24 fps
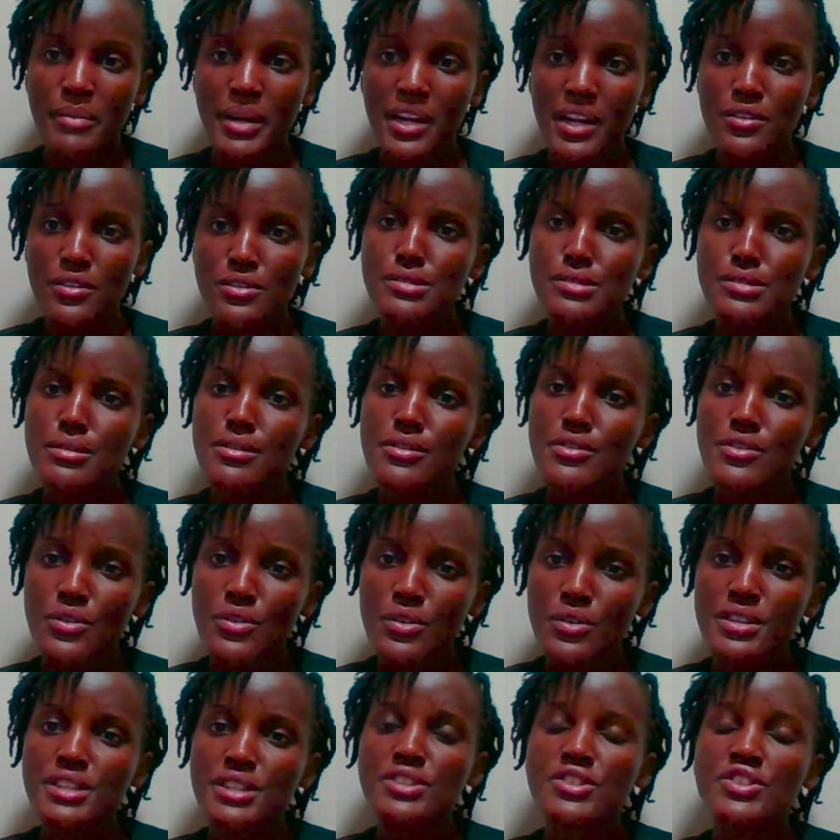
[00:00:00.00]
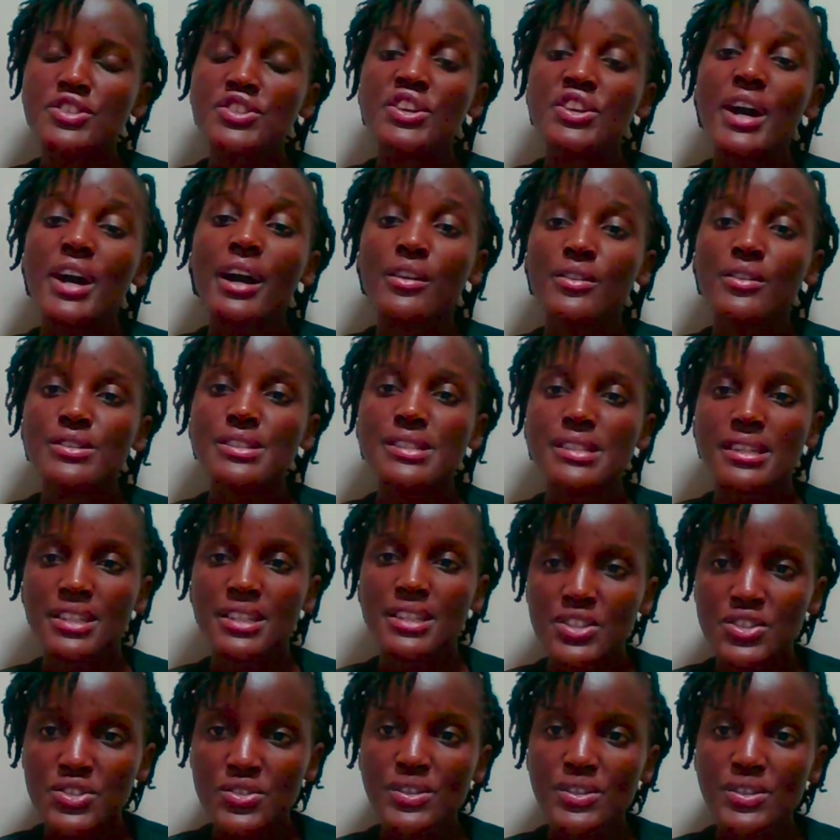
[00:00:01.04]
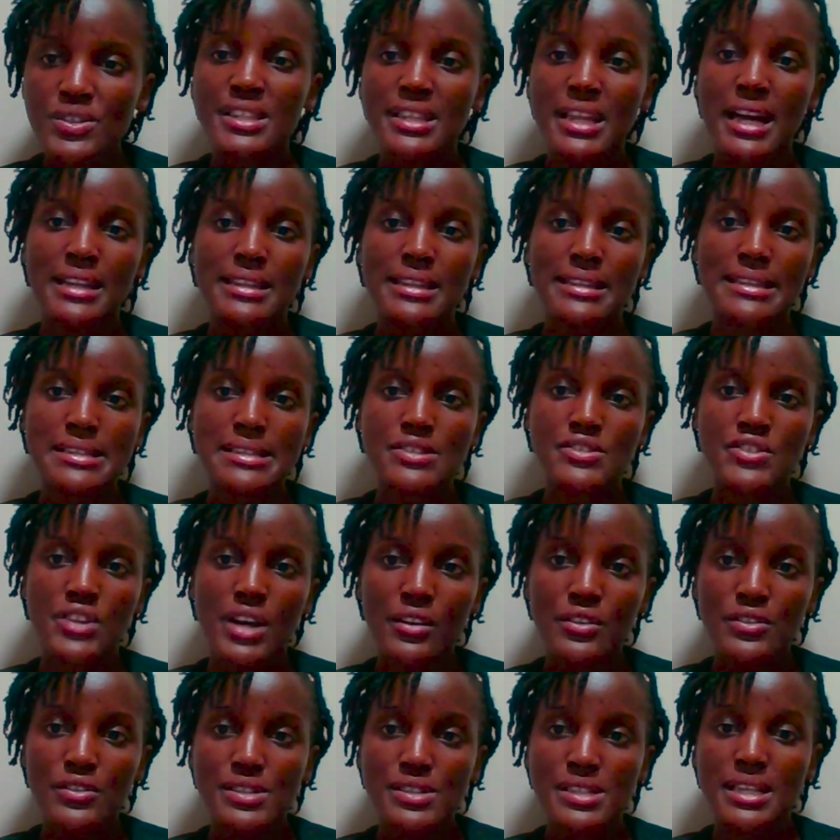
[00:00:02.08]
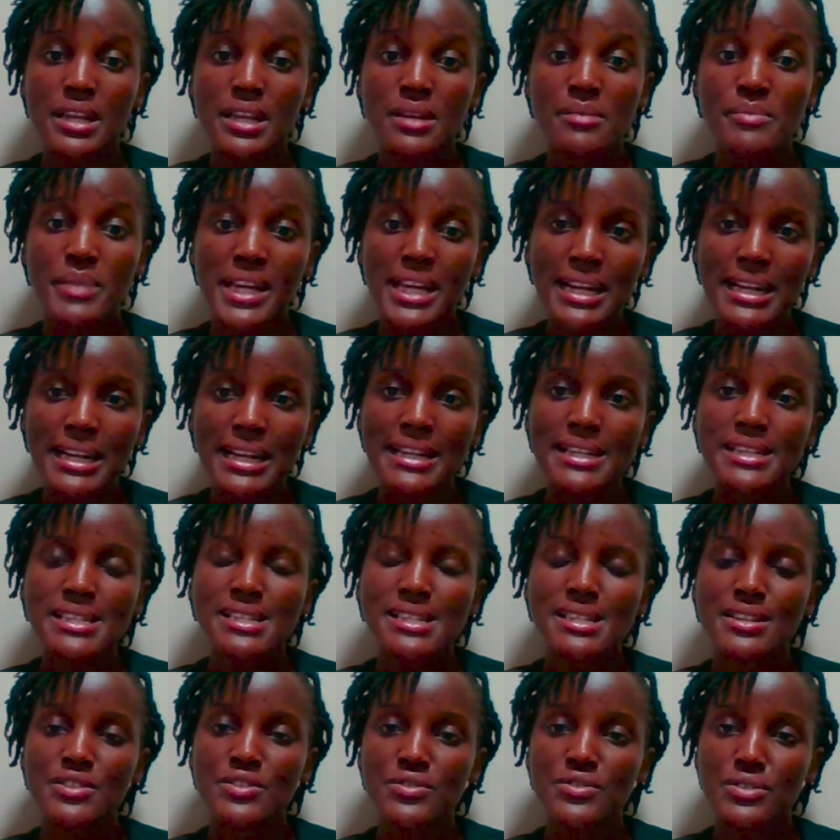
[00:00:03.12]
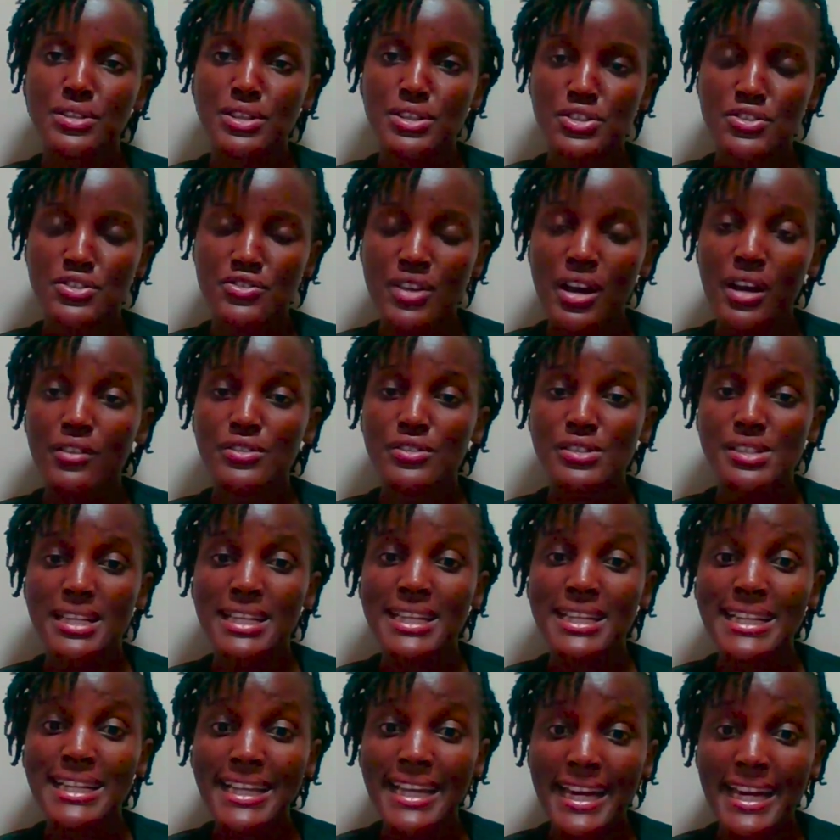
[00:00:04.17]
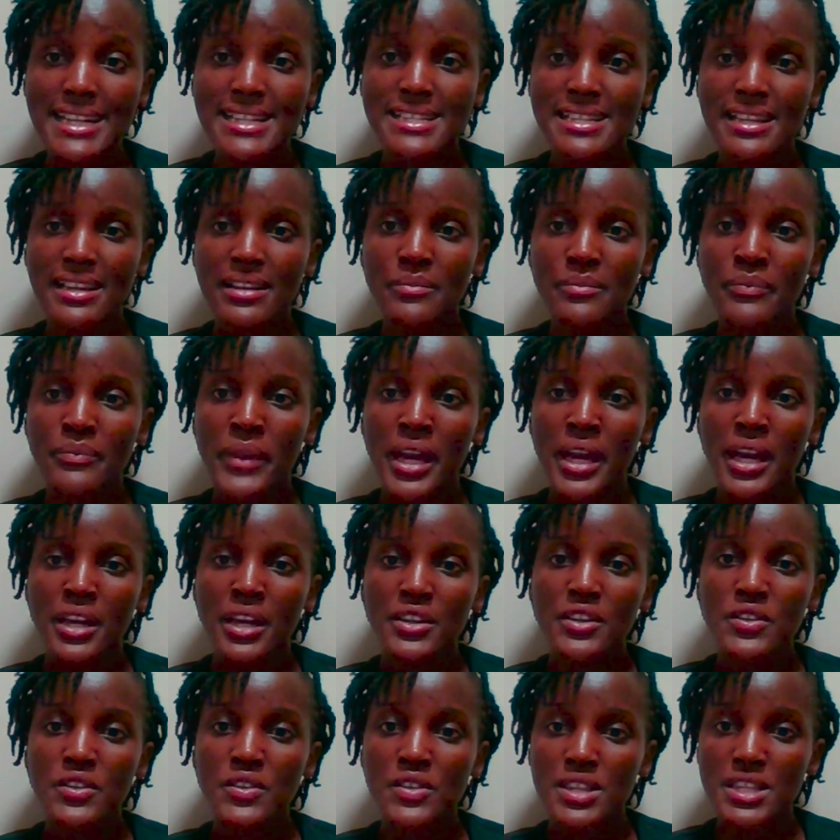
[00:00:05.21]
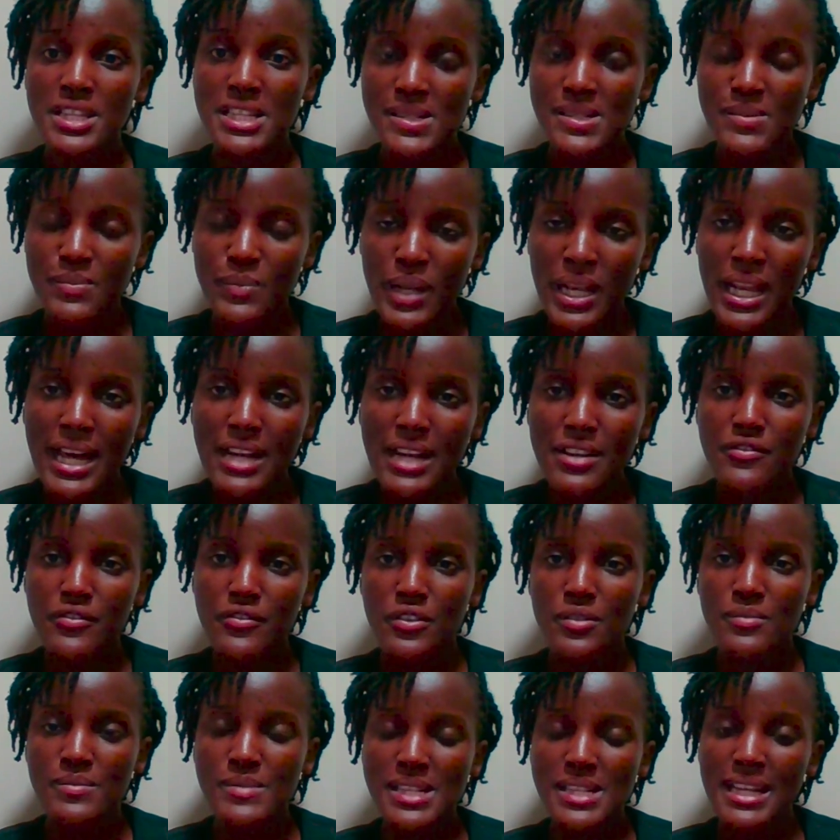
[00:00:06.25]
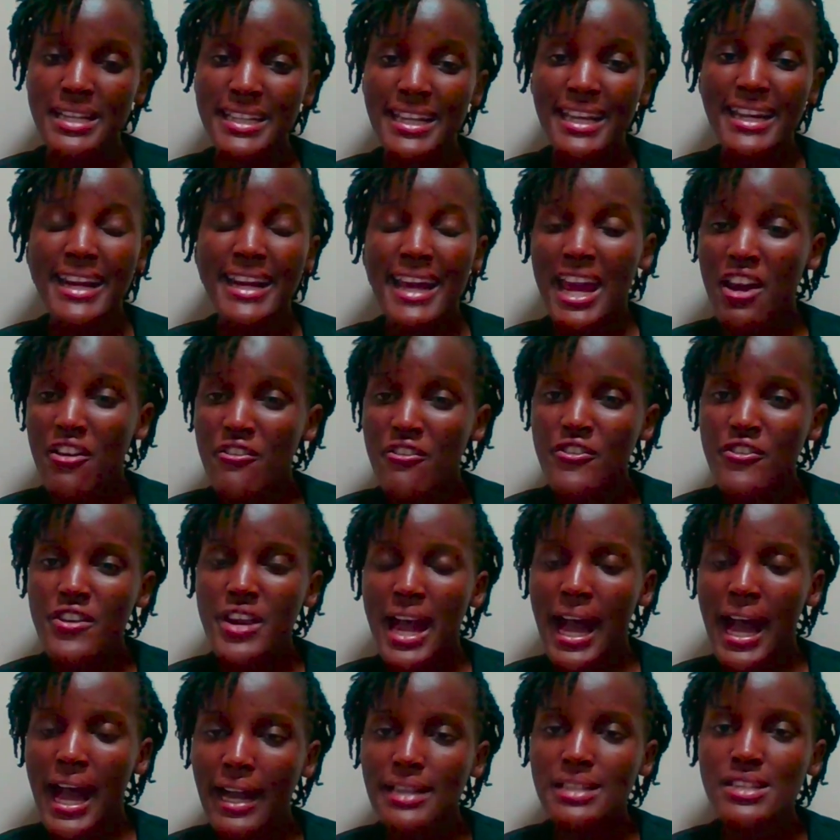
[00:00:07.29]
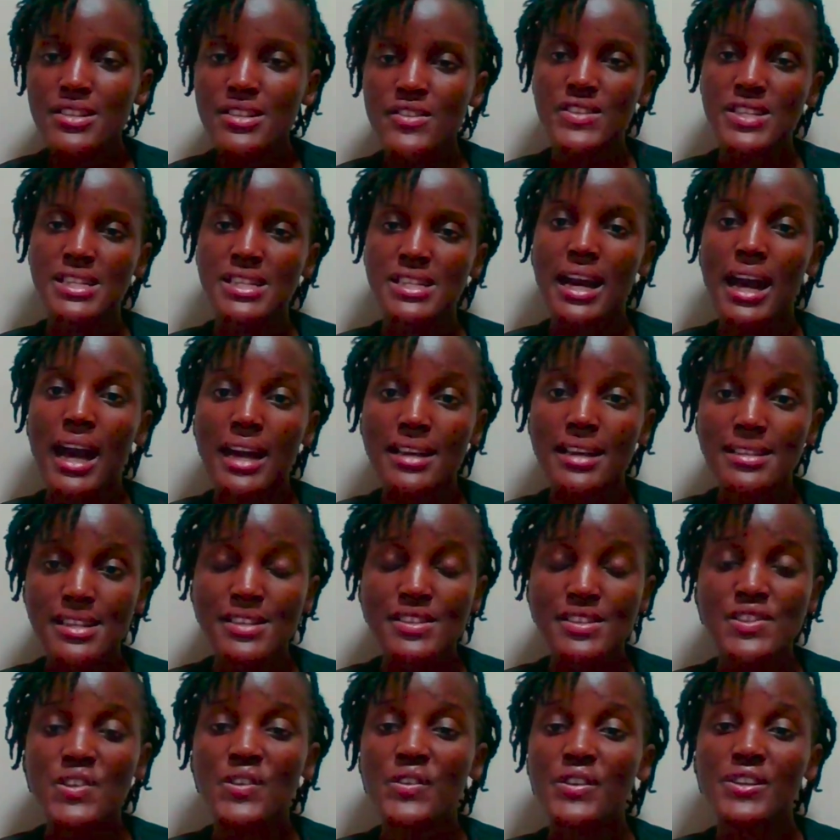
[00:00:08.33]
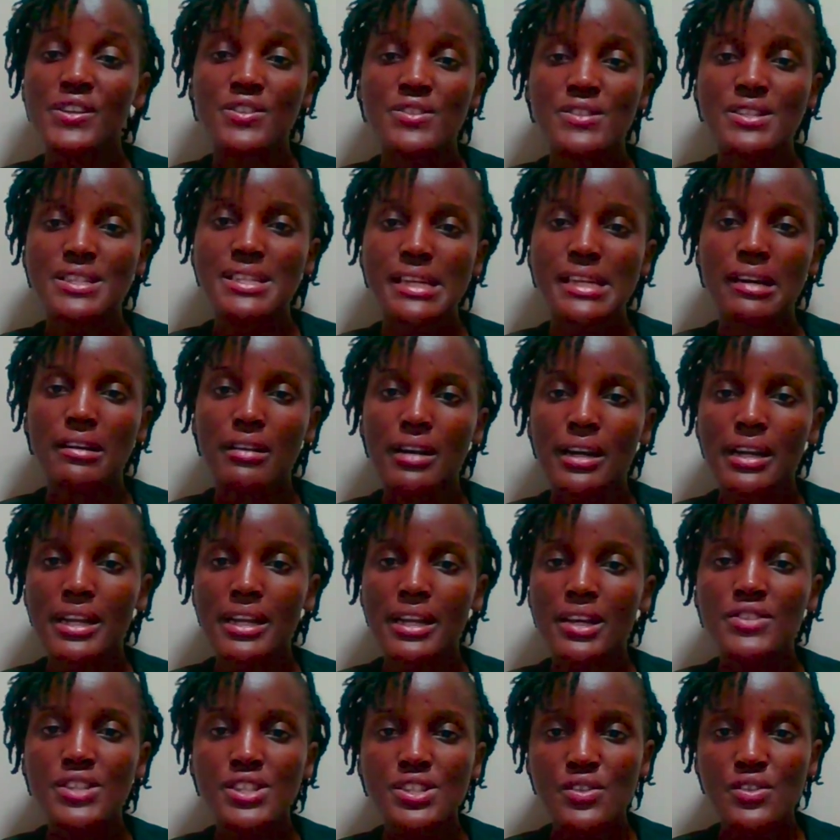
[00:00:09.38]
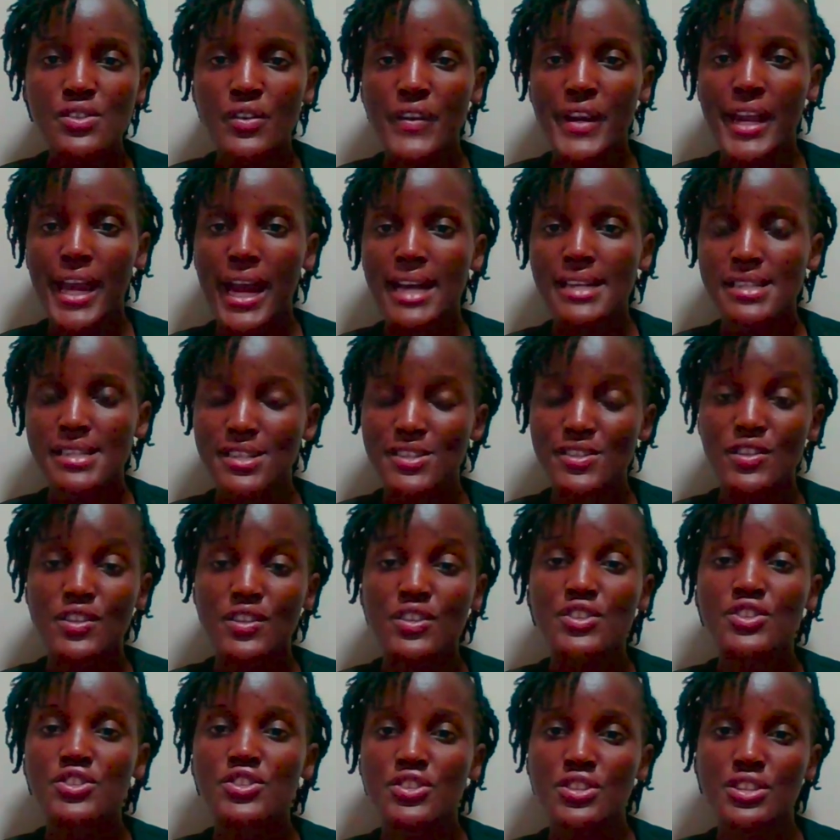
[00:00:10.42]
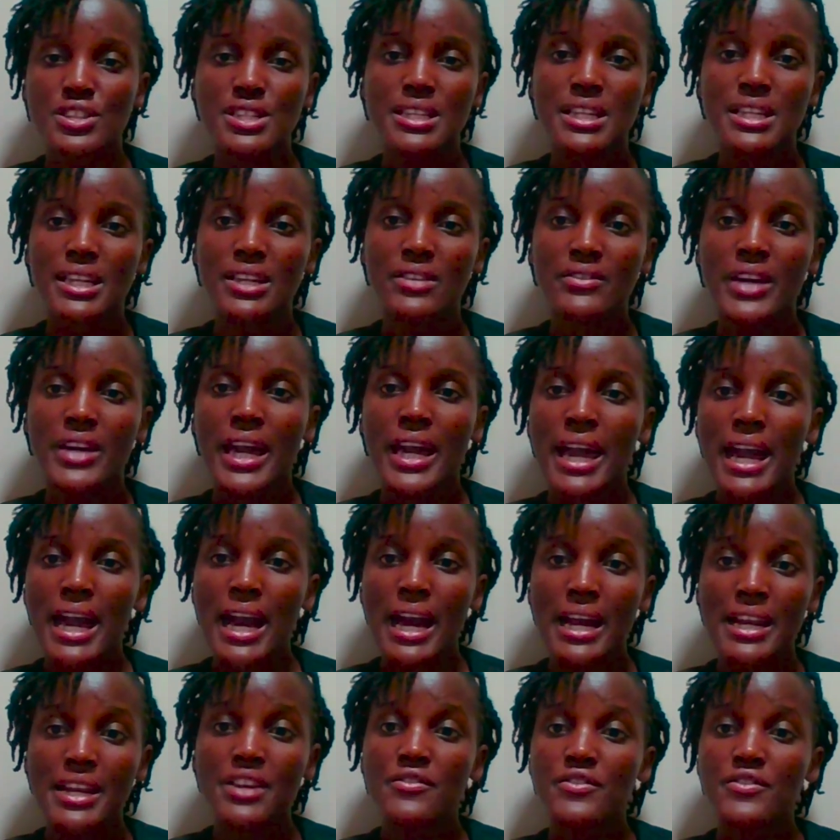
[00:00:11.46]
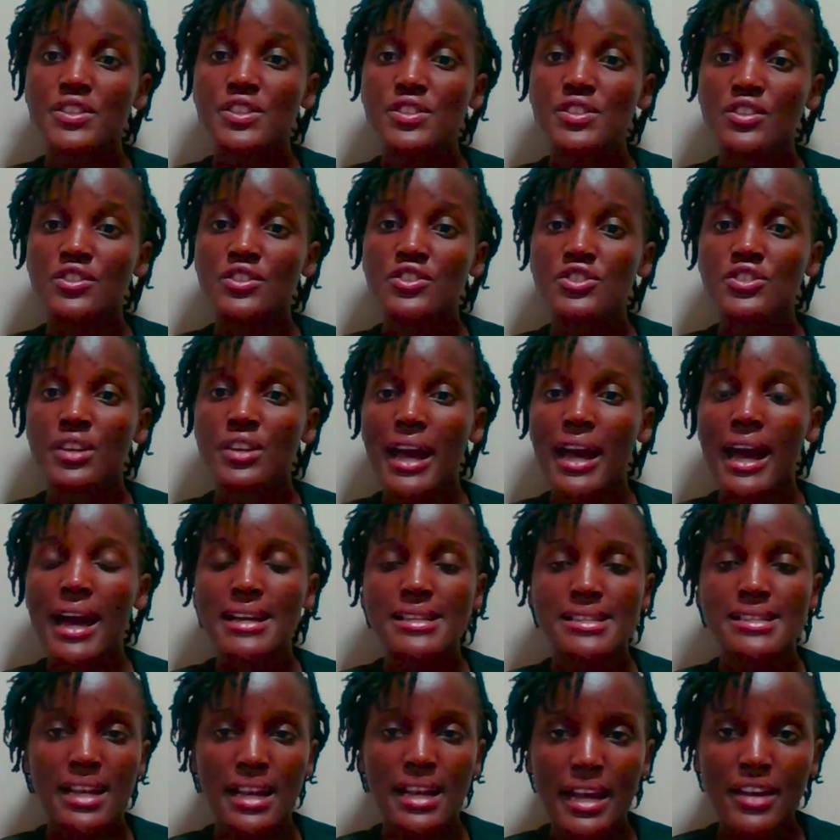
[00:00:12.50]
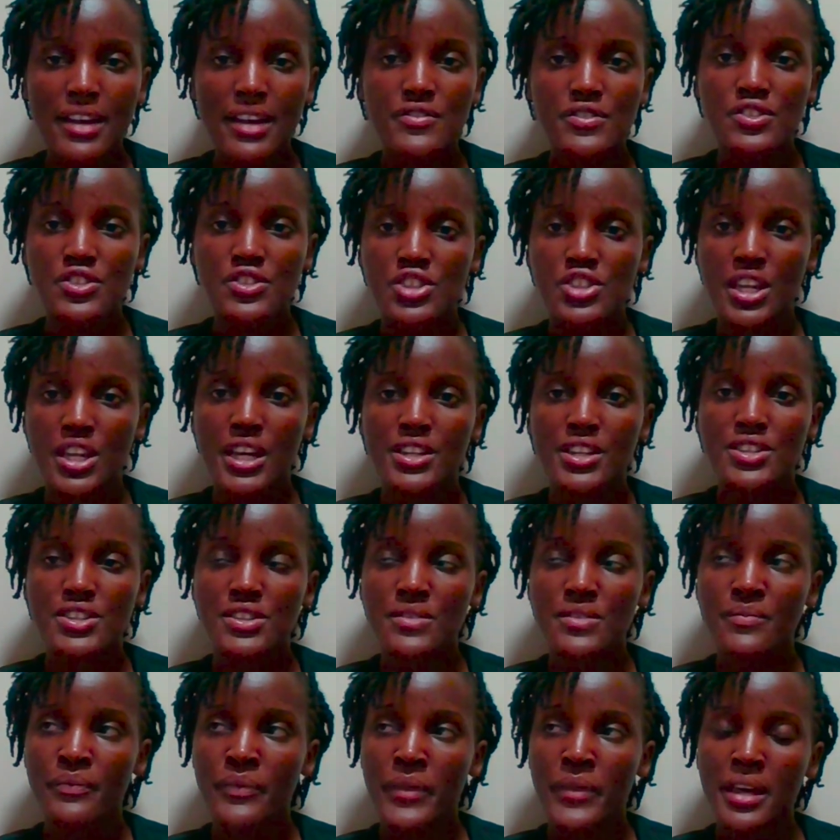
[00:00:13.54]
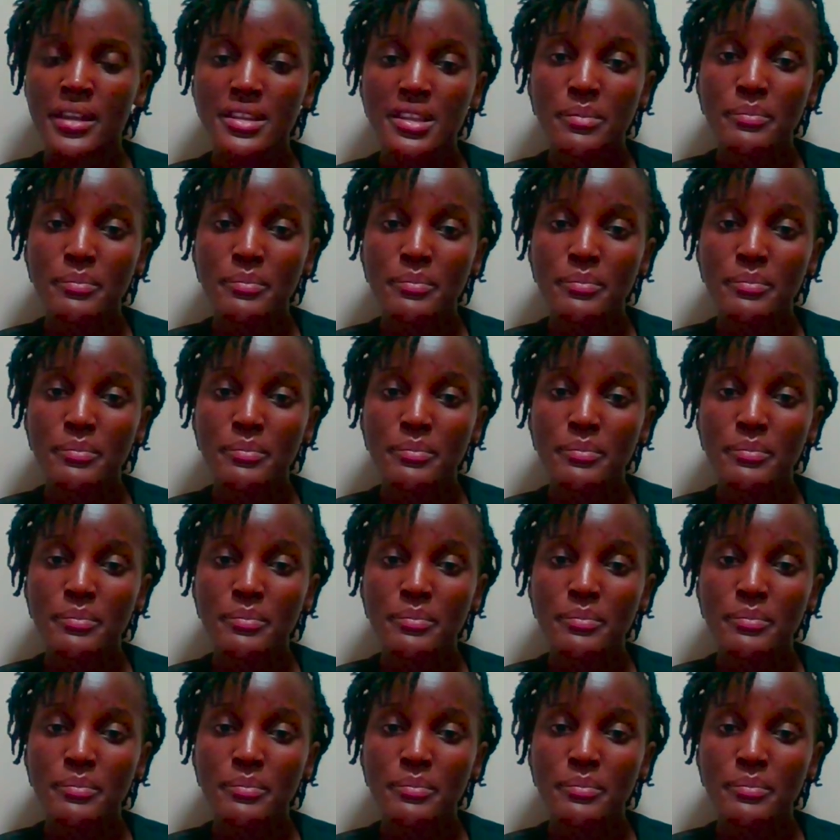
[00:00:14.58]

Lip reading: But I also know the struggles in doing that, the struggles in being listened to, the struggles in getting, these platforms. And yet every activist has a story to tell, and every story has a solution to give, and every solution has a life to change.